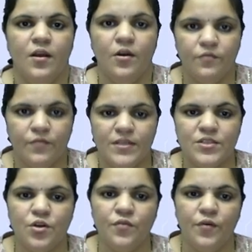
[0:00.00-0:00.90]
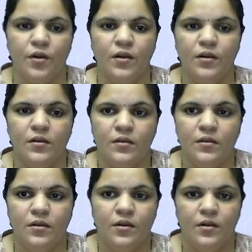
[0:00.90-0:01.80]
first of all,
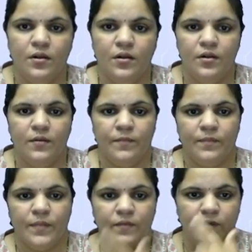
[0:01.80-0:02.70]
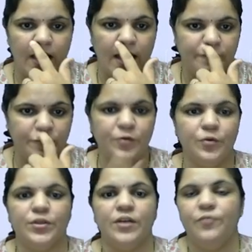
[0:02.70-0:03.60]
we have to go
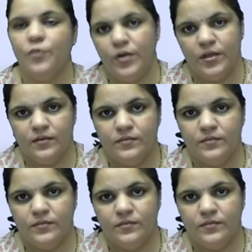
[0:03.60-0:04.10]
the folder.